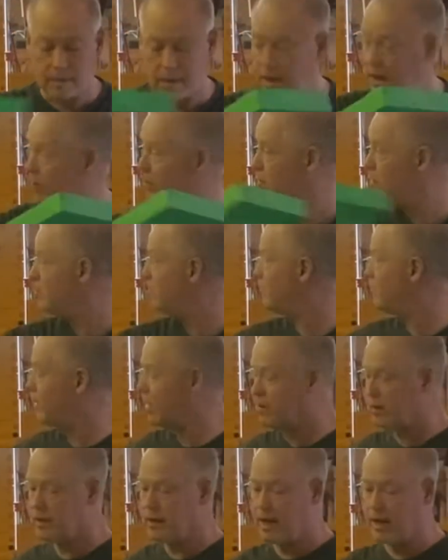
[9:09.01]
And we'll move on
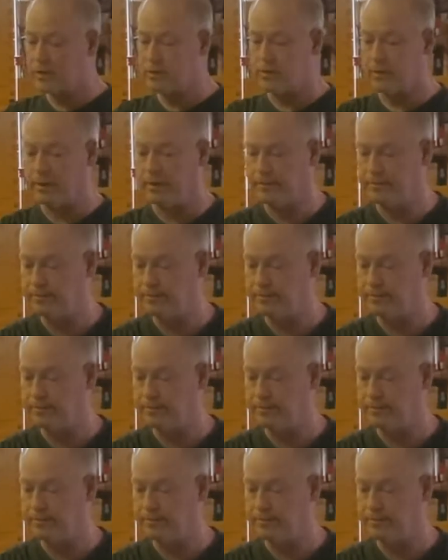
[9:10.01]
to the next one.